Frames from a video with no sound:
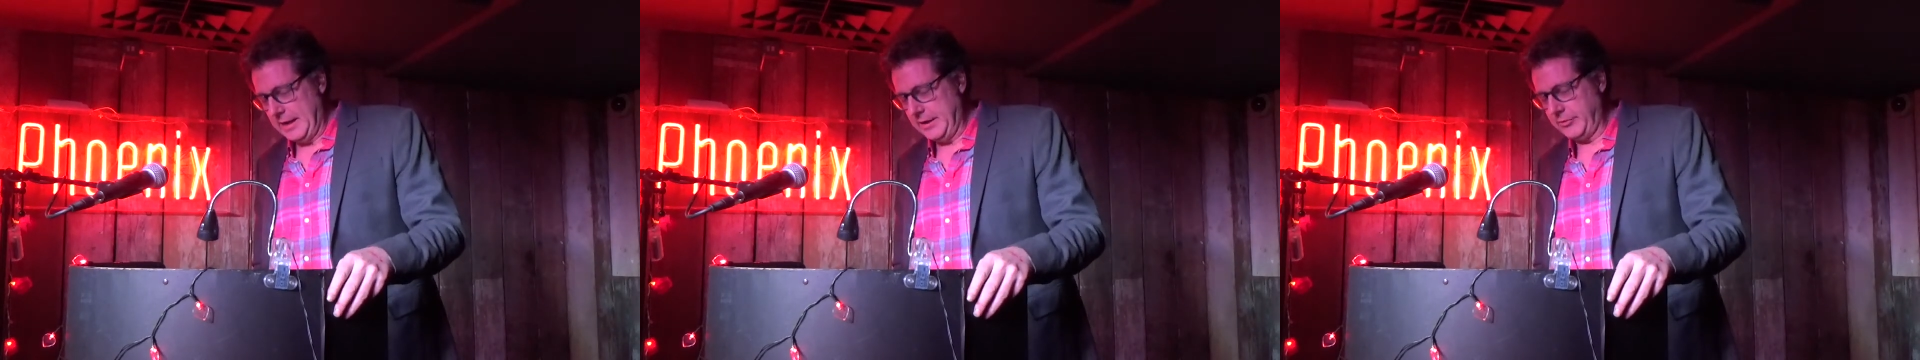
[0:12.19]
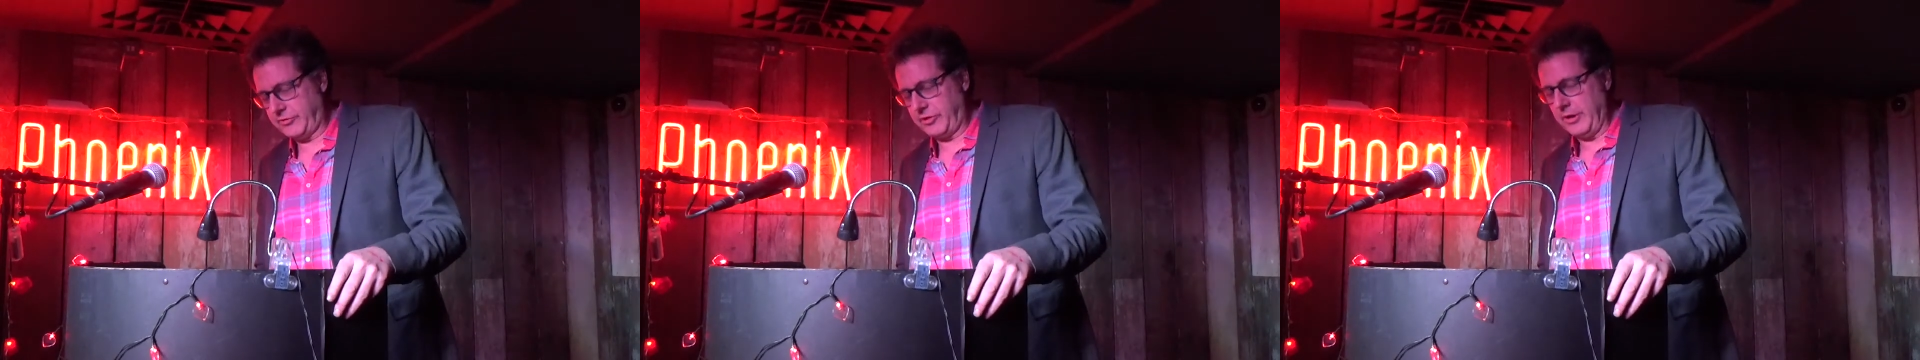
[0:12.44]

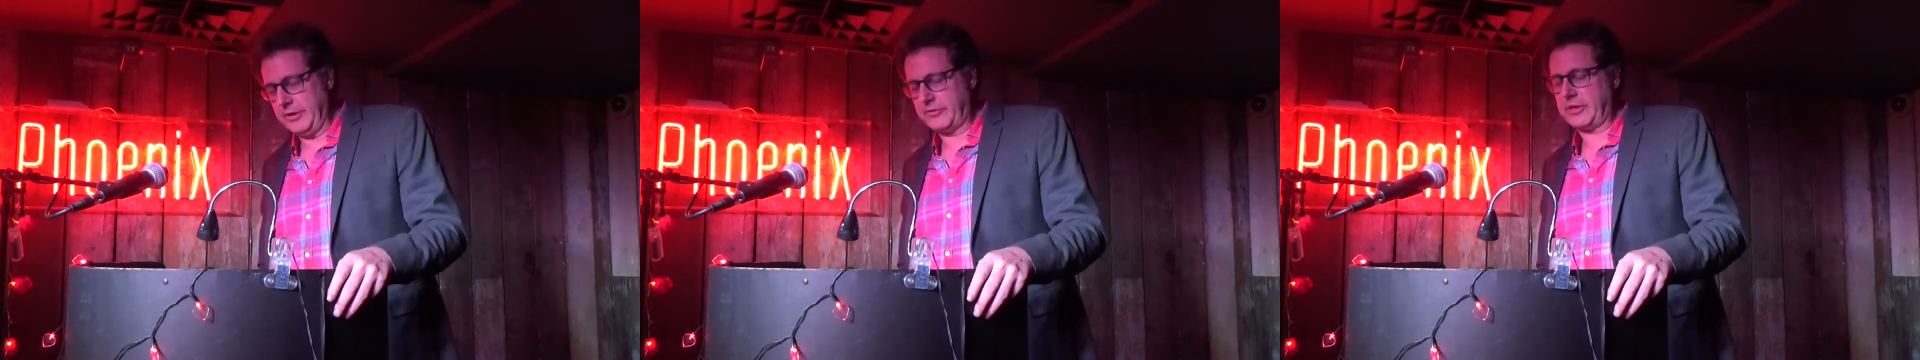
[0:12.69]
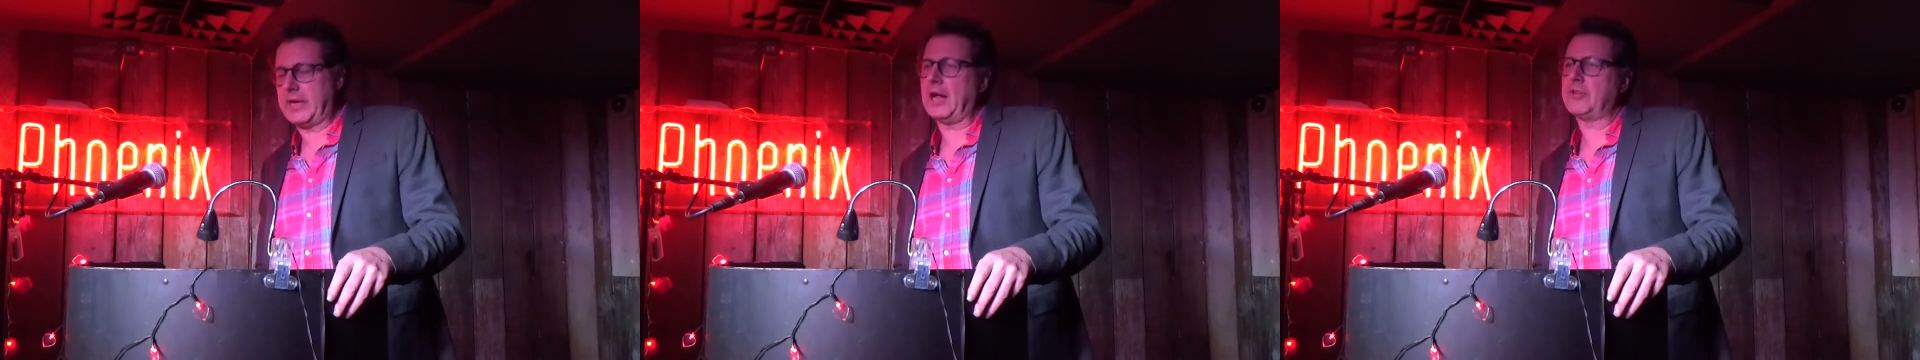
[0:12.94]
You turn
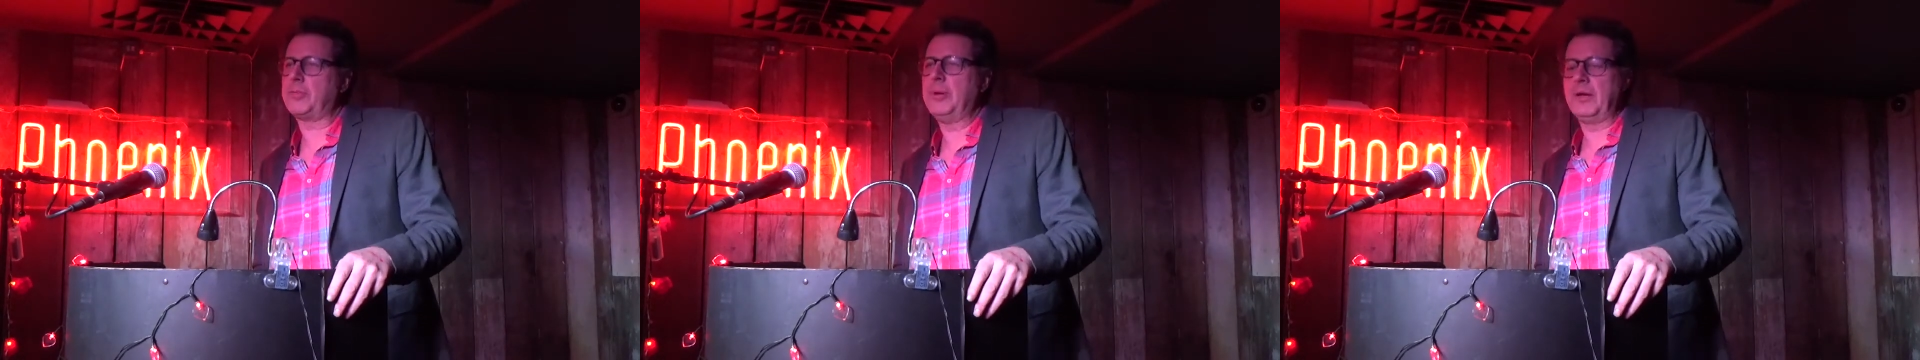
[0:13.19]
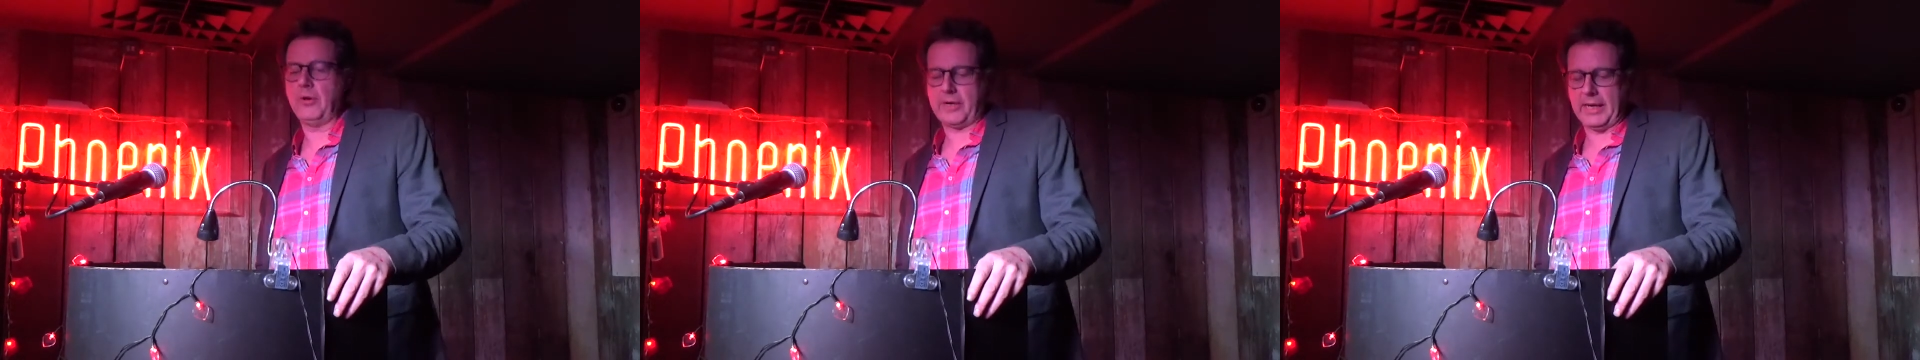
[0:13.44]
to catch
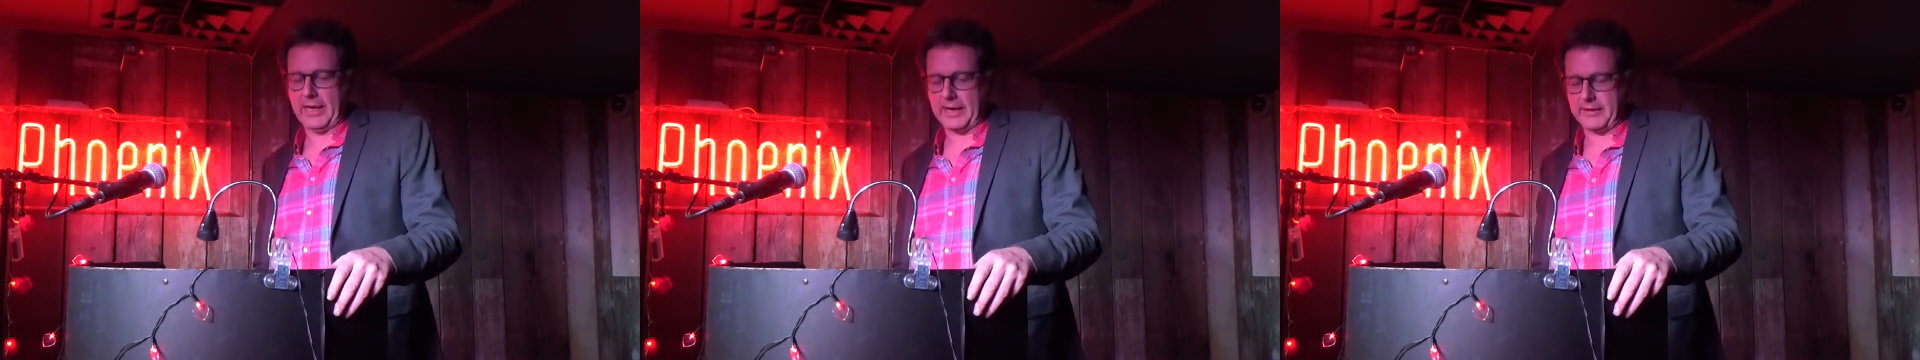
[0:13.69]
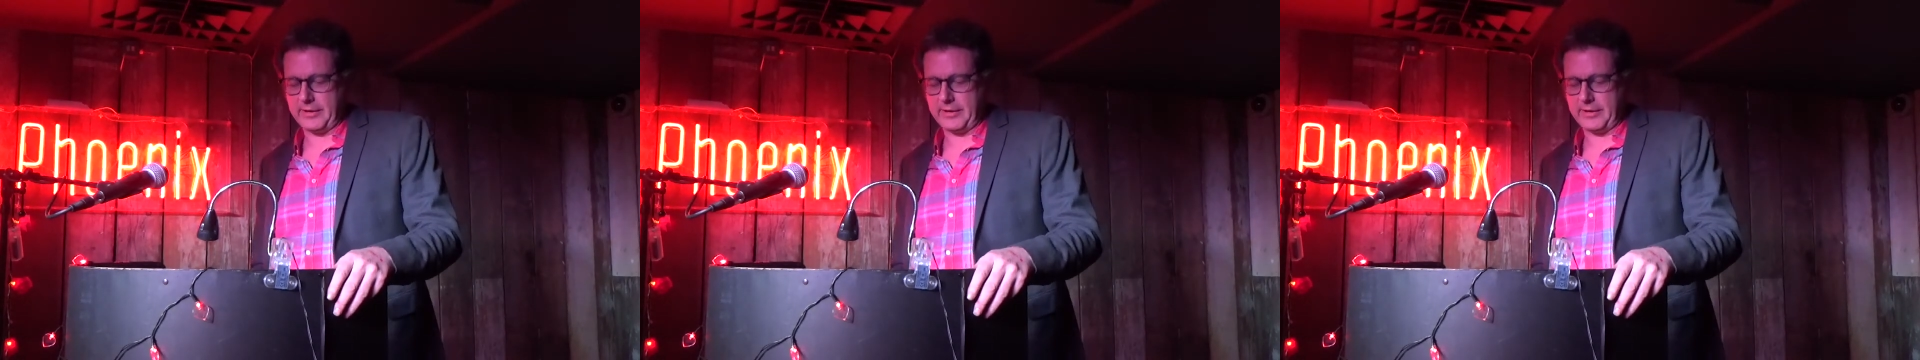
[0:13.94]
me looking at